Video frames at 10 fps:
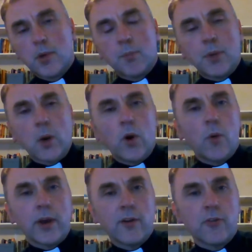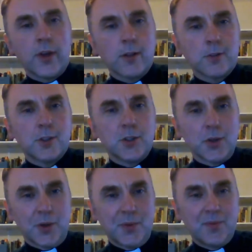but by what we have failed to
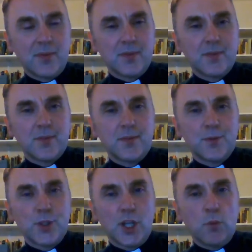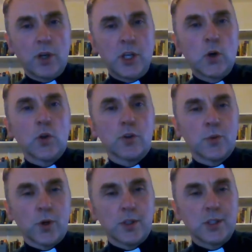do. And we know
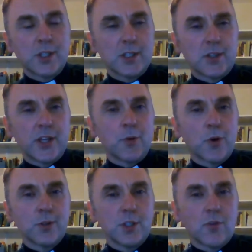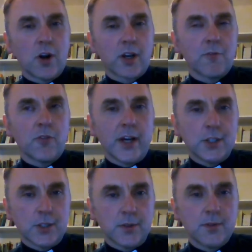those words because they're words of our
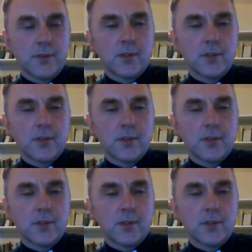confession.